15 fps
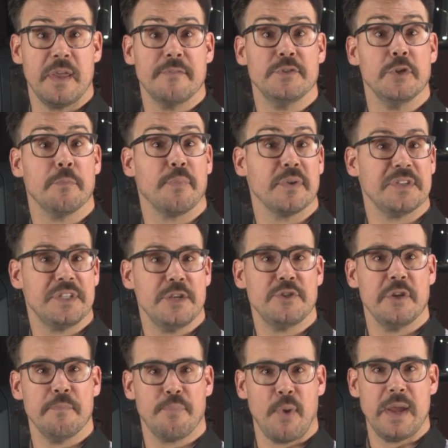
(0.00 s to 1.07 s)
gives you
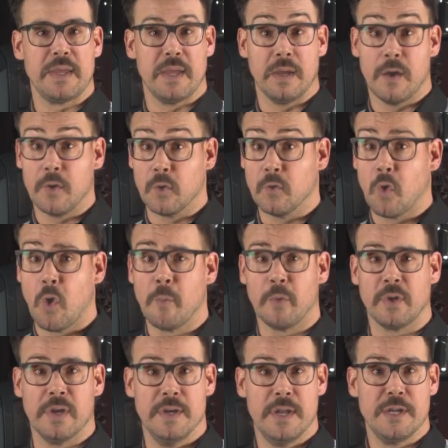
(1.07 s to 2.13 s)
precision braking under normal
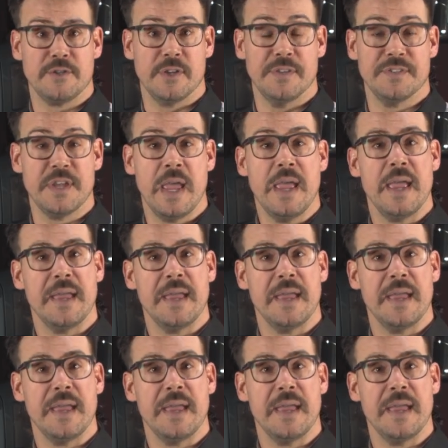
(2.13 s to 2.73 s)
conditions